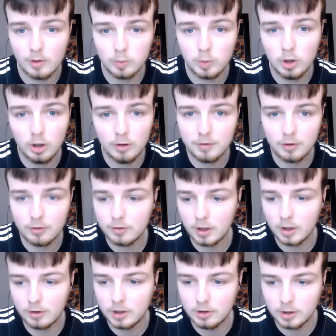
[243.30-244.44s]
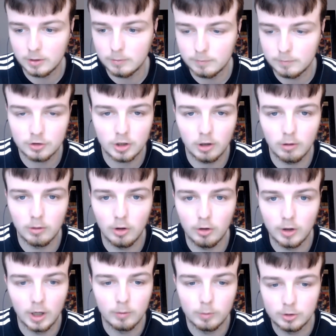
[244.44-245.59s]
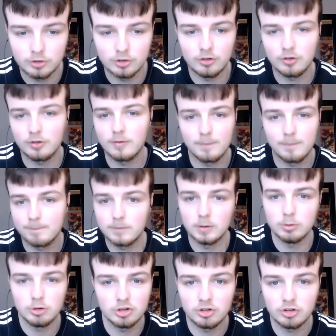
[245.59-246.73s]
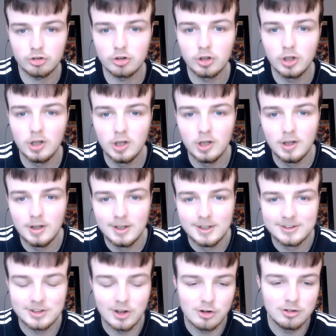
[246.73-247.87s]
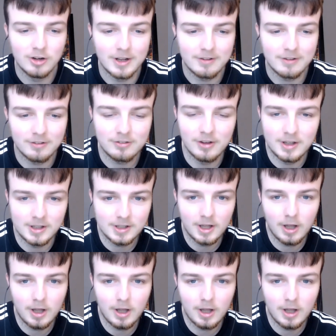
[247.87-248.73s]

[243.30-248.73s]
his worth, as he's done for so long now, which is obviously just so great to see.